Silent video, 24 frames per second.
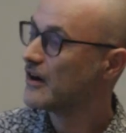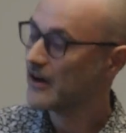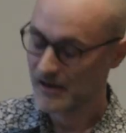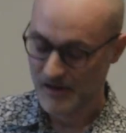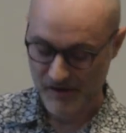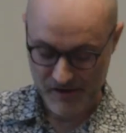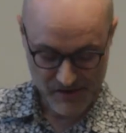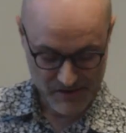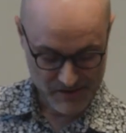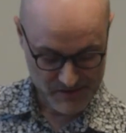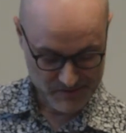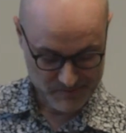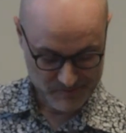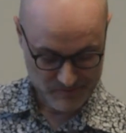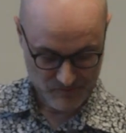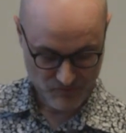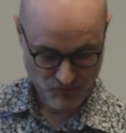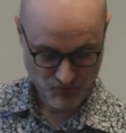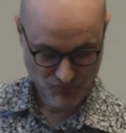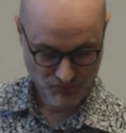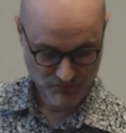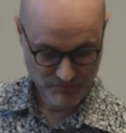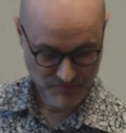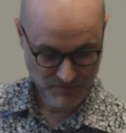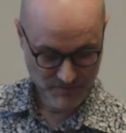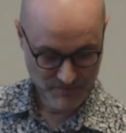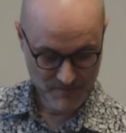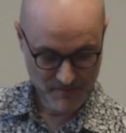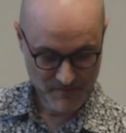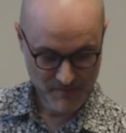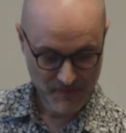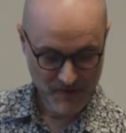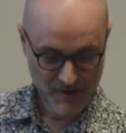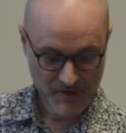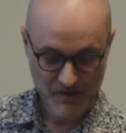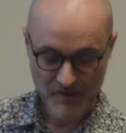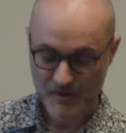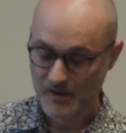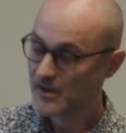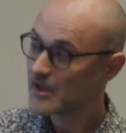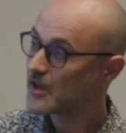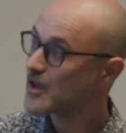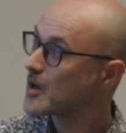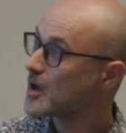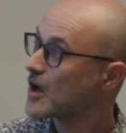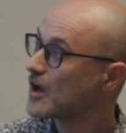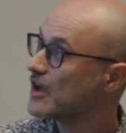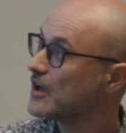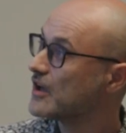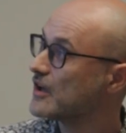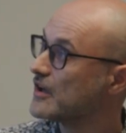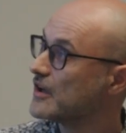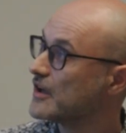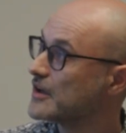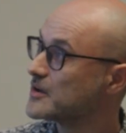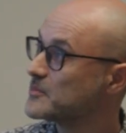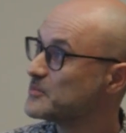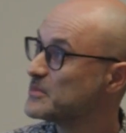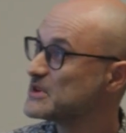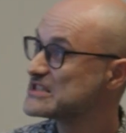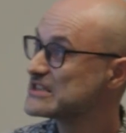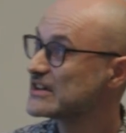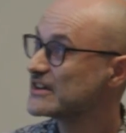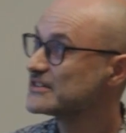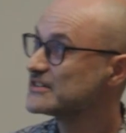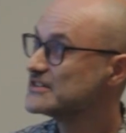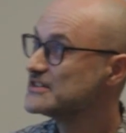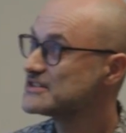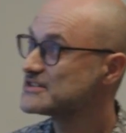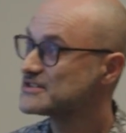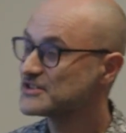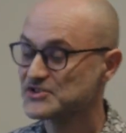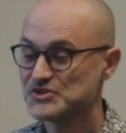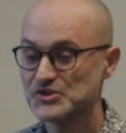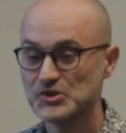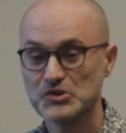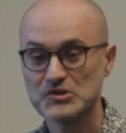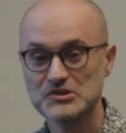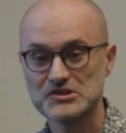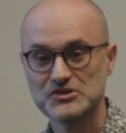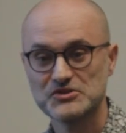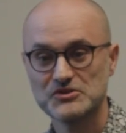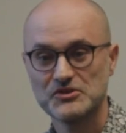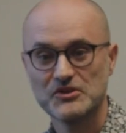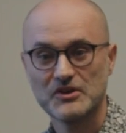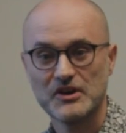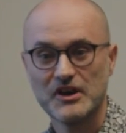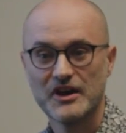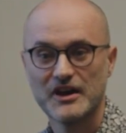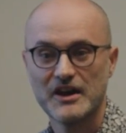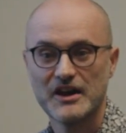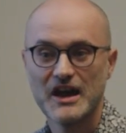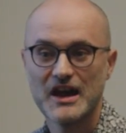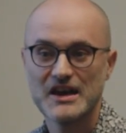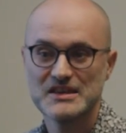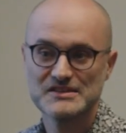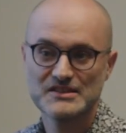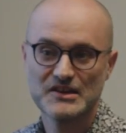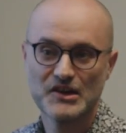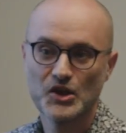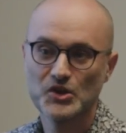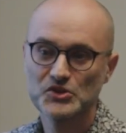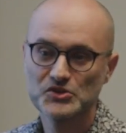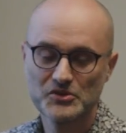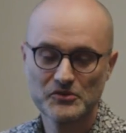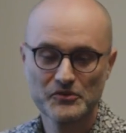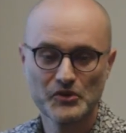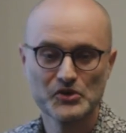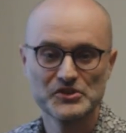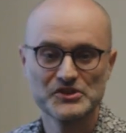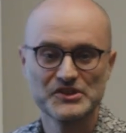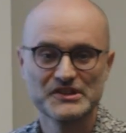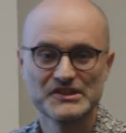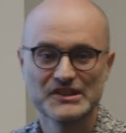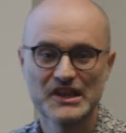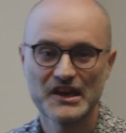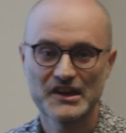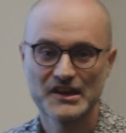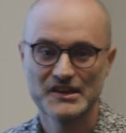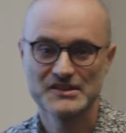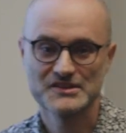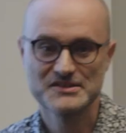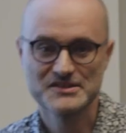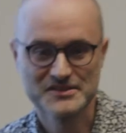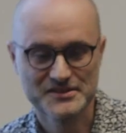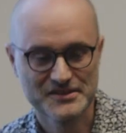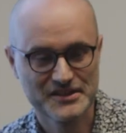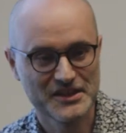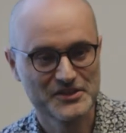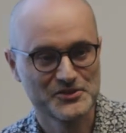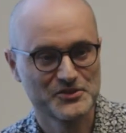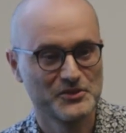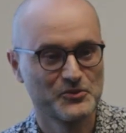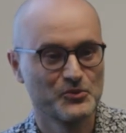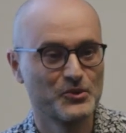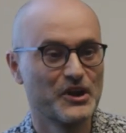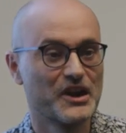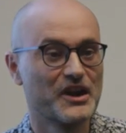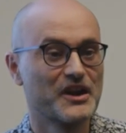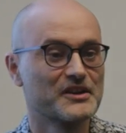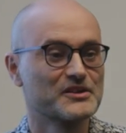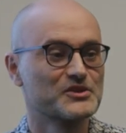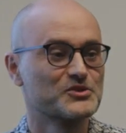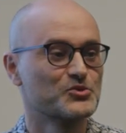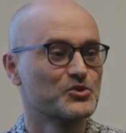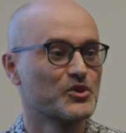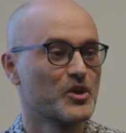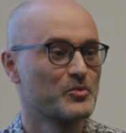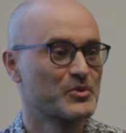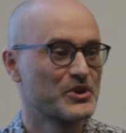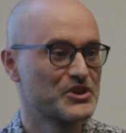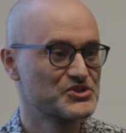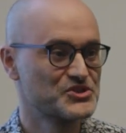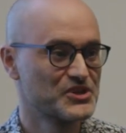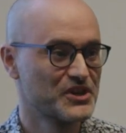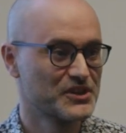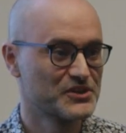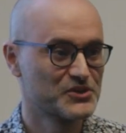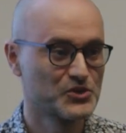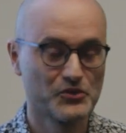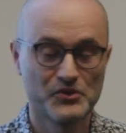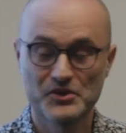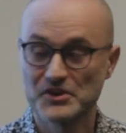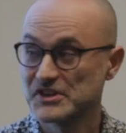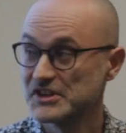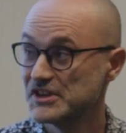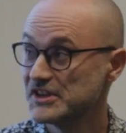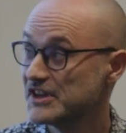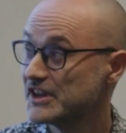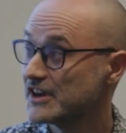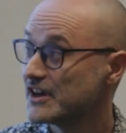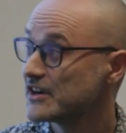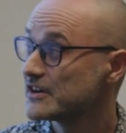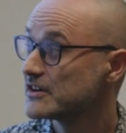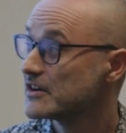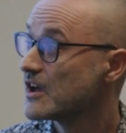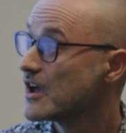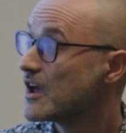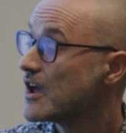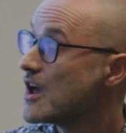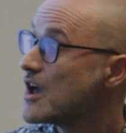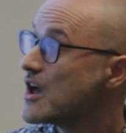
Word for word: Um, and besides this, she also uh, has a lot of other talents that we learned to appreciate over the year.